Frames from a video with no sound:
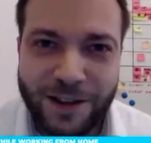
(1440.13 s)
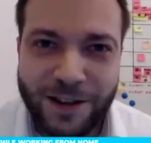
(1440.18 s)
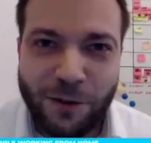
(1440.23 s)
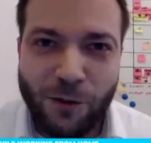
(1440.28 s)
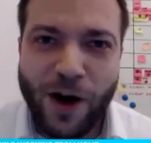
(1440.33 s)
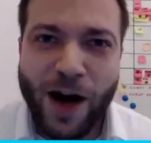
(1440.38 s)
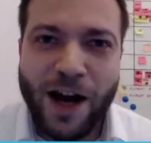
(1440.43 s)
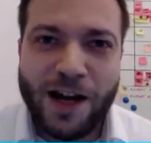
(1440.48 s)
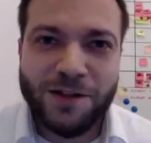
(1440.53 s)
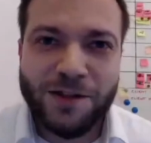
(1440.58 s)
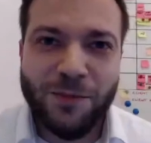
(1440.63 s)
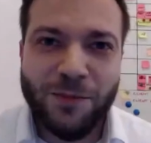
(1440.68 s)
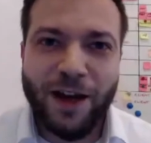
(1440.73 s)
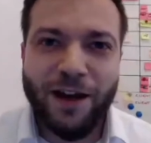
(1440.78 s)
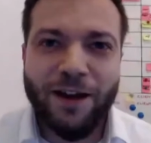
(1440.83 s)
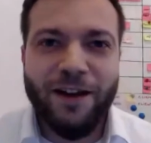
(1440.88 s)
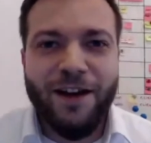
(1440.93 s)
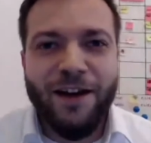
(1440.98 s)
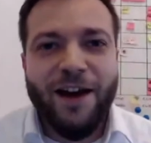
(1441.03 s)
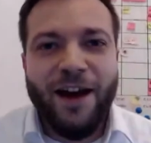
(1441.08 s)
the wise
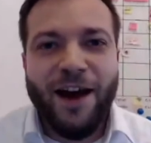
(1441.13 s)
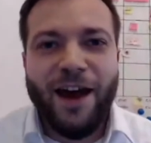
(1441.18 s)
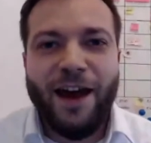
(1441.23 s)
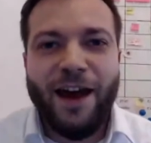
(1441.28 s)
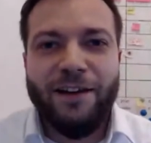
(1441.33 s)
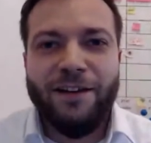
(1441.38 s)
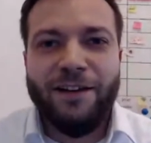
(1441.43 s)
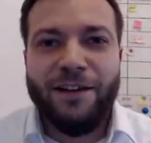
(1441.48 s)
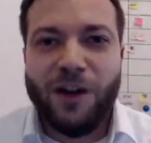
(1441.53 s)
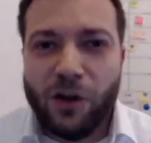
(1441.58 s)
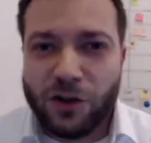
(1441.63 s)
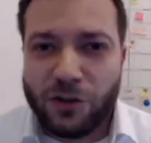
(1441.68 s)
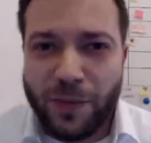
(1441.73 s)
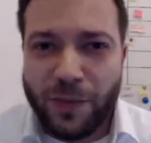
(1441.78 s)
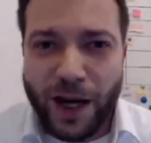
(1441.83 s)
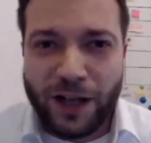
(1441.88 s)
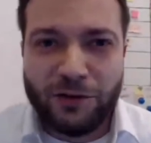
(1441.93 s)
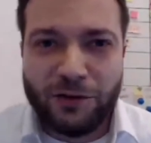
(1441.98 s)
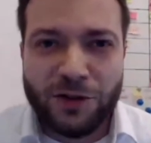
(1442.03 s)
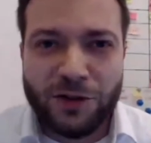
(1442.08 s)
man and
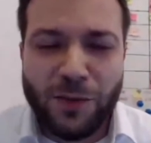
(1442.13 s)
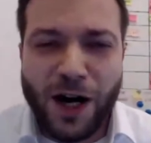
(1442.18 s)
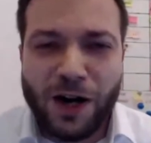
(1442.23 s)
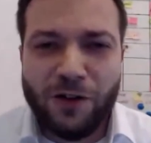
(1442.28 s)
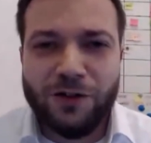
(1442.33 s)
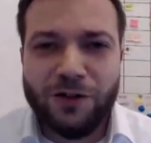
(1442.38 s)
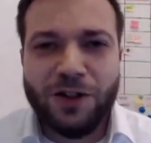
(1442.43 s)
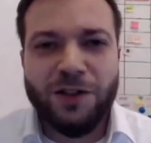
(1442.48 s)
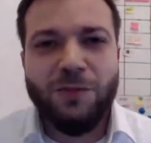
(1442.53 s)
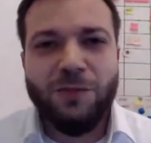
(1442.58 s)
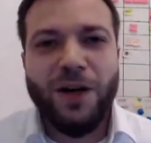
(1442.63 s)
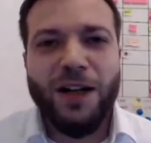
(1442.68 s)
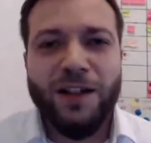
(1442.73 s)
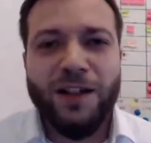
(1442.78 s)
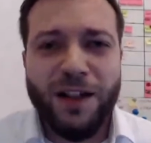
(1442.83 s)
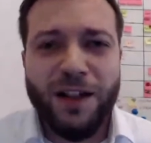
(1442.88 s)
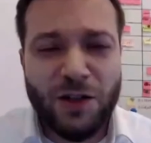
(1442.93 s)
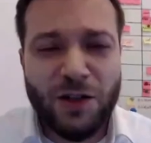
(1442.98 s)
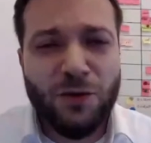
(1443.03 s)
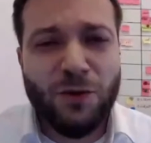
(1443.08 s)
goes back to the mountain,
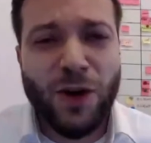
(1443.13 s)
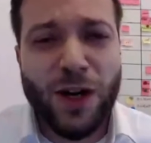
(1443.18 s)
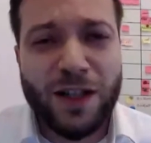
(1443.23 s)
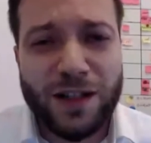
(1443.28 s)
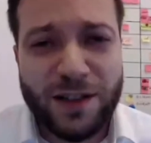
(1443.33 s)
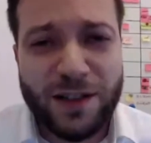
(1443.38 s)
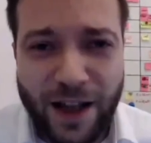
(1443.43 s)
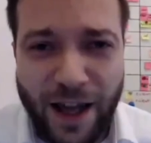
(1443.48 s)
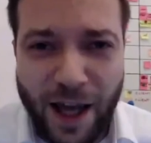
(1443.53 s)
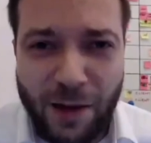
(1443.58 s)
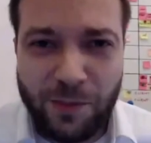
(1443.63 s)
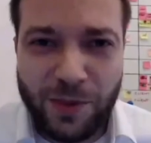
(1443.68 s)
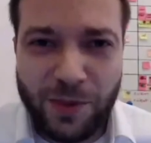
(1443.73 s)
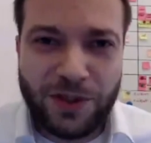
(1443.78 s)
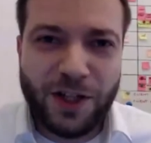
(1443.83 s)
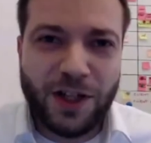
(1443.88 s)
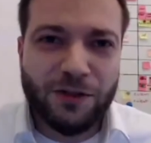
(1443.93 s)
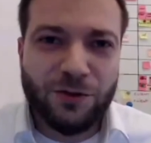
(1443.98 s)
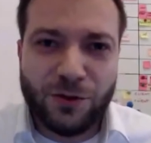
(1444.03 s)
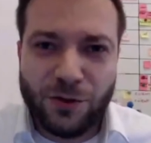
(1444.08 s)
but he wasn't happy
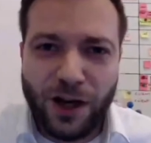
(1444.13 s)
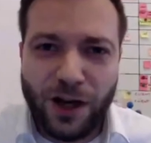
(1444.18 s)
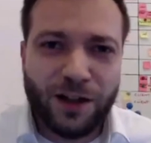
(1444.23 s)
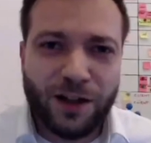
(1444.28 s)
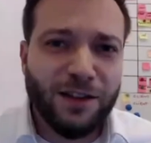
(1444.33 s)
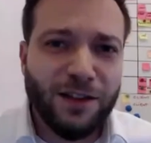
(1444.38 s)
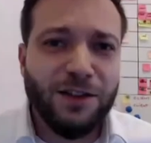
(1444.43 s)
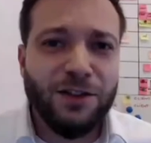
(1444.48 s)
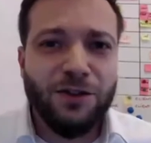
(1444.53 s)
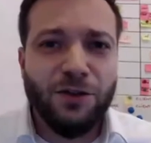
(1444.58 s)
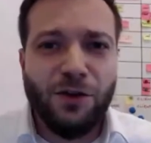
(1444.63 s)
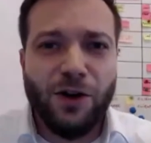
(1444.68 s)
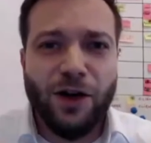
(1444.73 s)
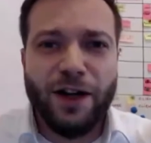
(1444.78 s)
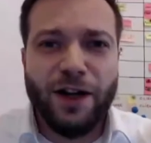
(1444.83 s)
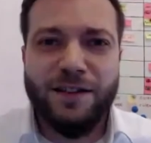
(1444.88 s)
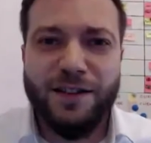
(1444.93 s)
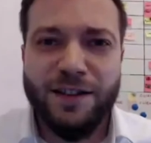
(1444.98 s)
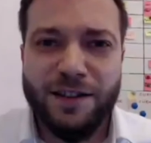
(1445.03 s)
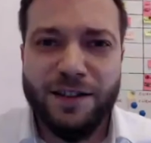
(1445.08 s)
just to knock at the door
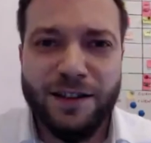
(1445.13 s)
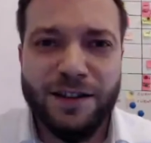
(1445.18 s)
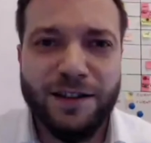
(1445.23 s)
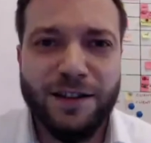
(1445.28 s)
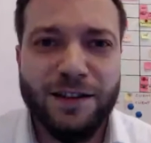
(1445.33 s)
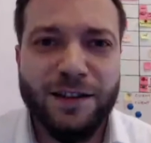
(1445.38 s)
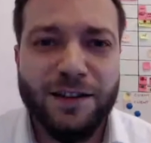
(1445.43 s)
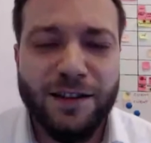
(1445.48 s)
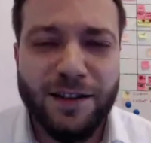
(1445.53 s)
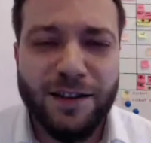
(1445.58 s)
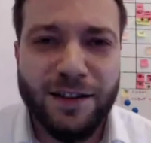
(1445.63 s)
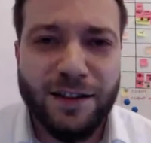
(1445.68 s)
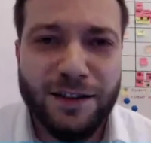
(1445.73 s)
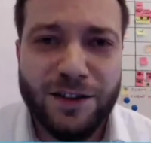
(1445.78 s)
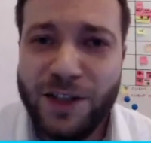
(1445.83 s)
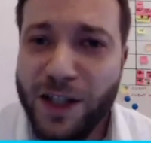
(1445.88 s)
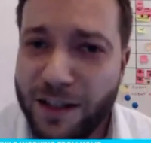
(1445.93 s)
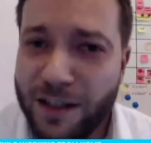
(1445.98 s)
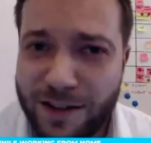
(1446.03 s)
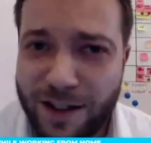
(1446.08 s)
and see
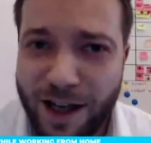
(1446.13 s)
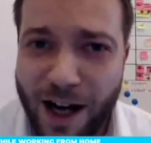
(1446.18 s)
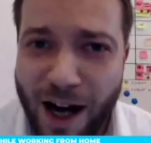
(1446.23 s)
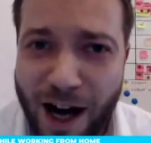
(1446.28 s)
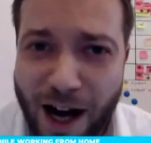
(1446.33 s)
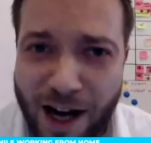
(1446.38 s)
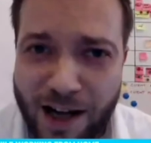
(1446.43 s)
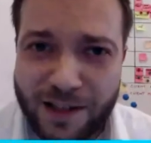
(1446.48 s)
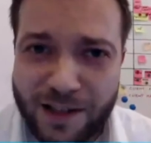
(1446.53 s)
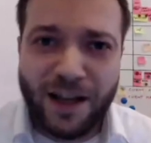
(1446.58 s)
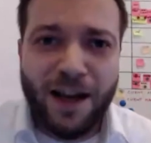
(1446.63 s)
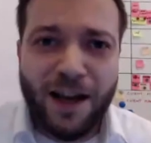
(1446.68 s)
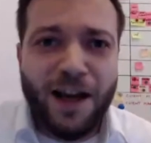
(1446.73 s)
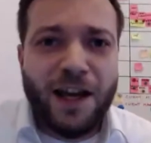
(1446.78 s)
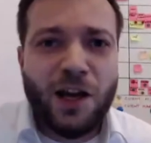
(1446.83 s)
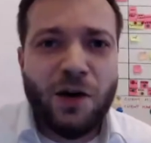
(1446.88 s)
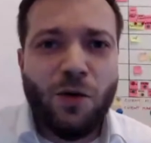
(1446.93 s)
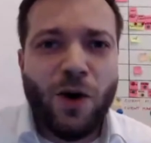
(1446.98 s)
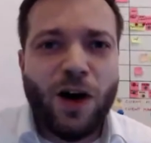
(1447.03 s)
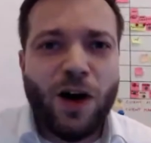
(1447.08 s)
just the eyes.
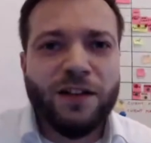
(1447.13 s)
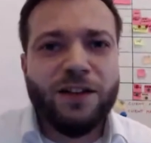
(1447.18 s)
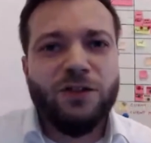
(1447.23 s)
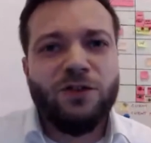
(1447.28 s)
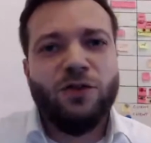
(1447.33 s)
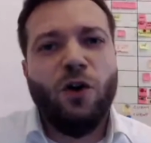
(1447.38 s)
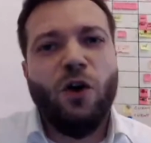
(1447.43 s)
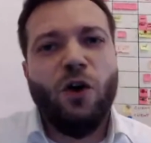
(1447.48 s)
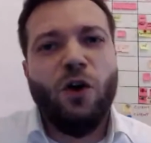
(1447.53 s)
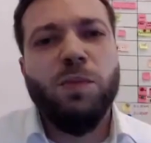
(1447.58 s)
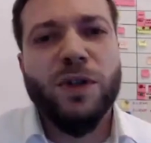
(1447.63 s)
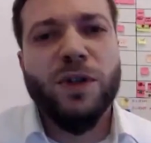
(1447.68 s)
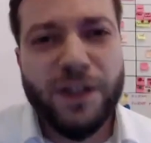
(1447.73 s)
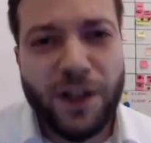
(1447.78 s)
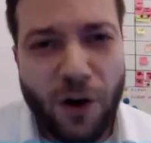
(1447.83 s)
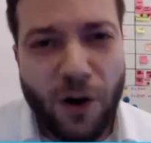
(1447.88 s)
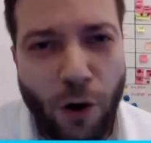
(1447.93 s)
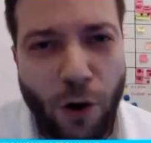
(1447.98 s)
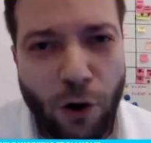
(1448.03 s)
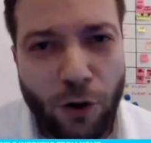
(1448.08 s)
He wanted to open
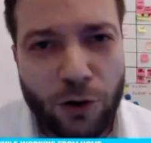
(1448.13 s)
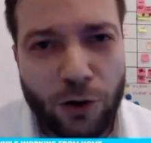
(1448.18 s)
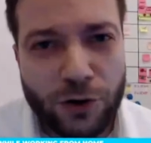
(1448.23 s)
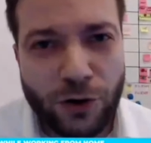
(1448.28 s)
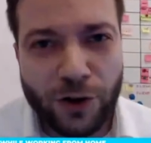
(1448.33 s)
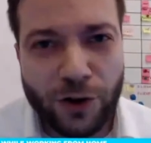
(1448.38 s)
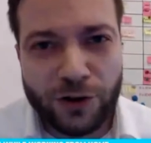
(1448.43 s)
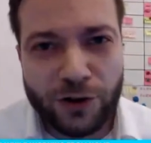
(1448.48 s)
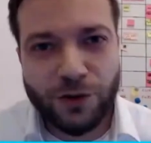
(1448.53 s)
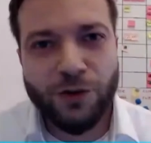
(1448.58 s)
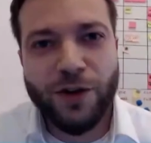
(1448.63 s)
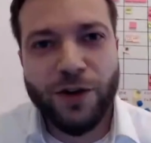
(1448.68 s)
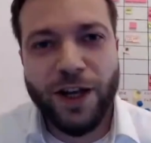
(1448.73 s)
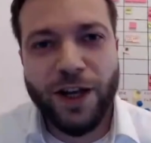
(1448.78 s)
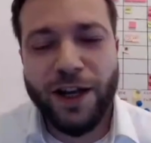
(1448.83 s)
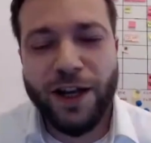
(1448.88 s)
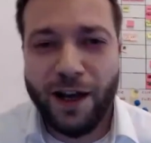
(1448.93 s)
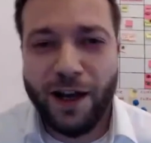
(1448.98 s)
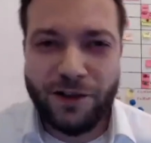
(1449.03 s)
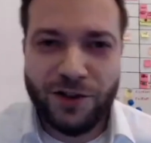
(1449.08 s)
the whole door so
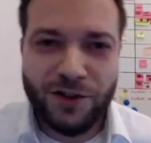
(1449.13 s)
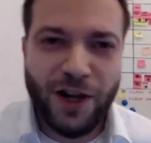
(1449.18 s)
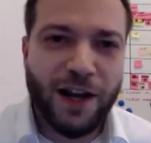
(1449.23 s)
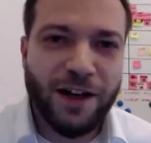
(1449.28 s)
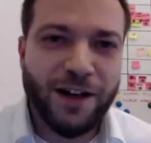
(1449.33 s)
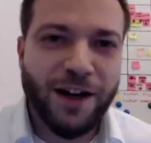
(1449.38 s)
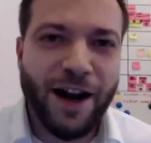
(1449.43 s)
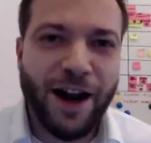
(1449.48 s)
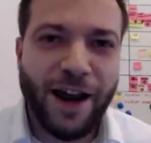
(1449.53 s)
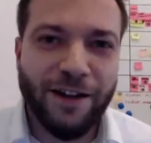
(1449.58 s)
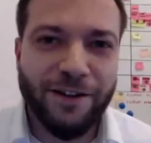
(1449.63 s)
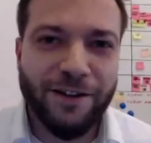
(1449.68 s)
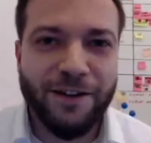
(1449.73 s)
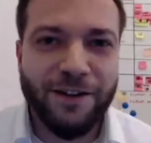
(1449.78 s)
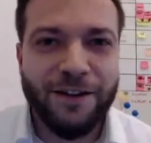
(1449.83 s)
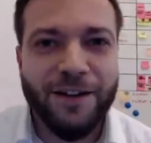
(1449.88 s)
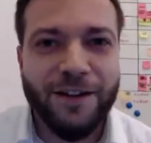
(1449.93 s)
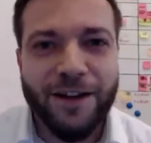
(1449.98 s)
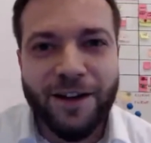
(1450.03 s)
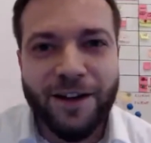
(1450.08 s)
he can shake a
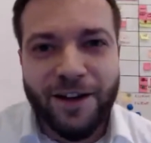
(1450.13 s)
hand.